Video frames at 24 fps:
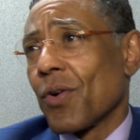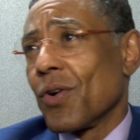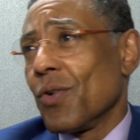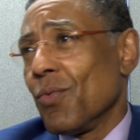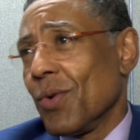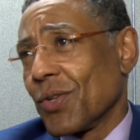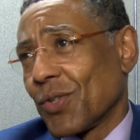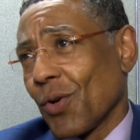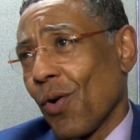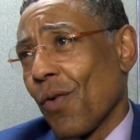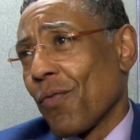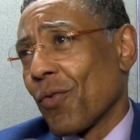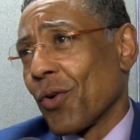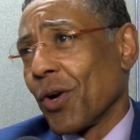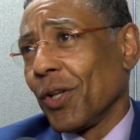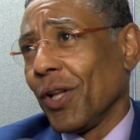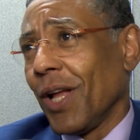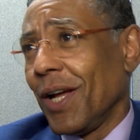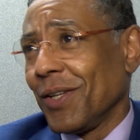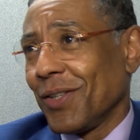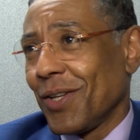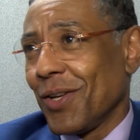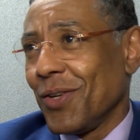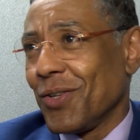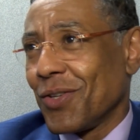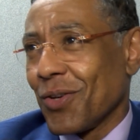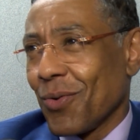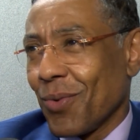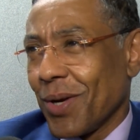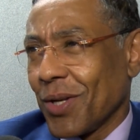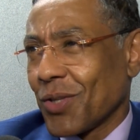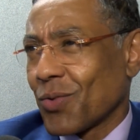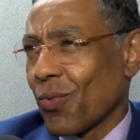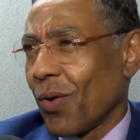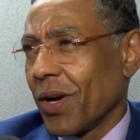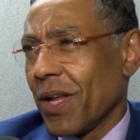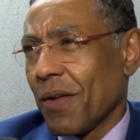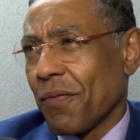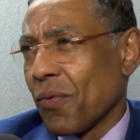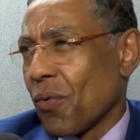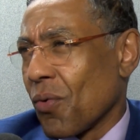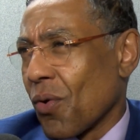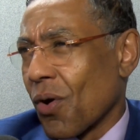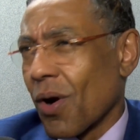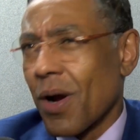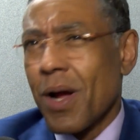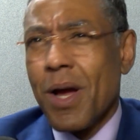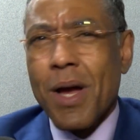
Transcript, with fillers: who was over in London doing 24.